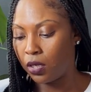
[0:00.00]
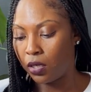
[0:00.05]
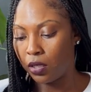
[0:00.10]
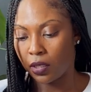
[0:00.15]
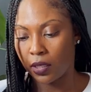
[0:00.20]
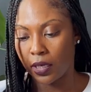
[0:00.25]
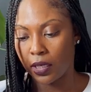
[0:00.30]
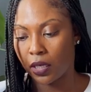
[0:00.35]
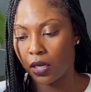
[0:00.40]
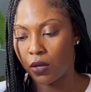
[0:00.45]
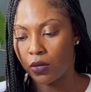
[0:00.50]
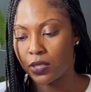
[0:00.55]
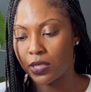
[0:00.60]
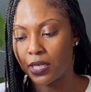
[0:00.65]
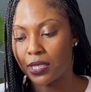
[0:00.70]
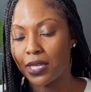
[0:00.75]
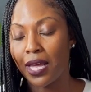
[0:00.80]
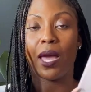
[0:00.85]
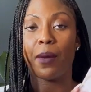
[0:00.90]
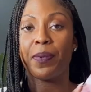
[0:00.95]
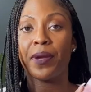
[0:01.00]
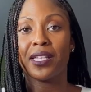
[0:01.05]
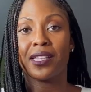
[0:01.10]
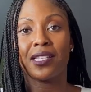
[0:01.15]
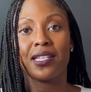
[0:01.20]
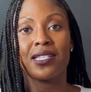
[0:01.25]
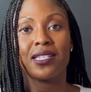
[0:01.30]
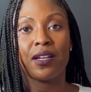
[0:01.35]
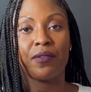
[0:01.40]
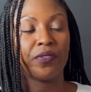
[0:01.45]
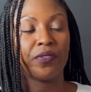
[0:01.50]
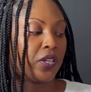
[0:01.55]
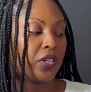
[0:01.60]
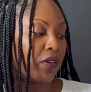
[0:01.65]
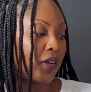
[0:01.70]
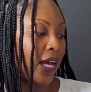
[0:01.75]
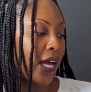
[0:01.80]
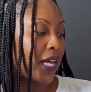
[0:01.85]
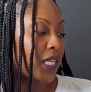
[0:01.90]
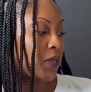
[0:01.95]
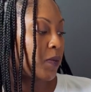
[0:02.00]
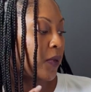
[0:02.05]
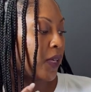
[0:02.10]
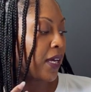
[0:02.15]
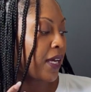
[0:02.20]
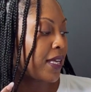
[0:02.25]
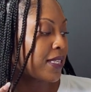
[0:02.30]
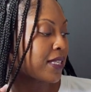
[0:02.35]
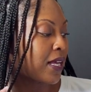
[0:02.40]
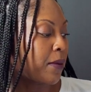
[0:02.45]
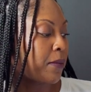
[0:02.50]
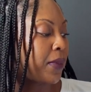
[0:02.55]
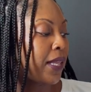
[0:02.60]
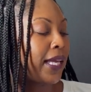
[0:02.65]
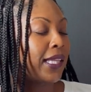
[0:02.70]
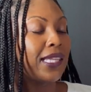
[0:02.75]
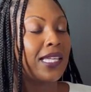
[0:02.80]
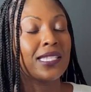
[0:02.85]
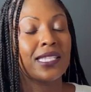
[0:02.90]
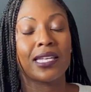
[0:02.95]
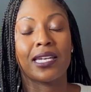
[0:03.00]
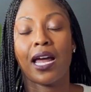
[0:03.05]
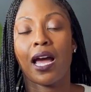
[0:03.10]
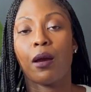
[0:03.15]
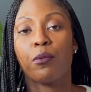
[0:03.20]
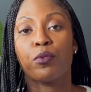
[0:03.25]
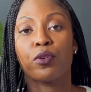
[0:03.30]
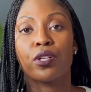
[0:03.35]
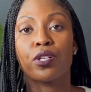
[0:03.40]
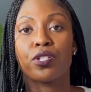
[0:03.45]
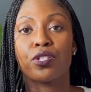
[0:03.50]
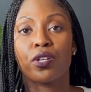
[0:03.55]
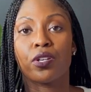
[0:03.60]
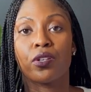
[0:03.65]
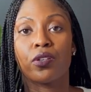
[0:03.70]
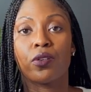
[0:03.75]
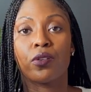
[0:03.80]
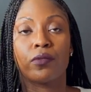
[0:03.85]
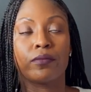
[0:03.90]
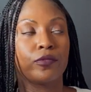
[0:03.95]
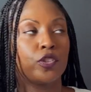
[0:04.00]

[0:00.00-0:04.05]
Let it go, sis. I picked this up guys because I'm like, listen, I'm on a journal.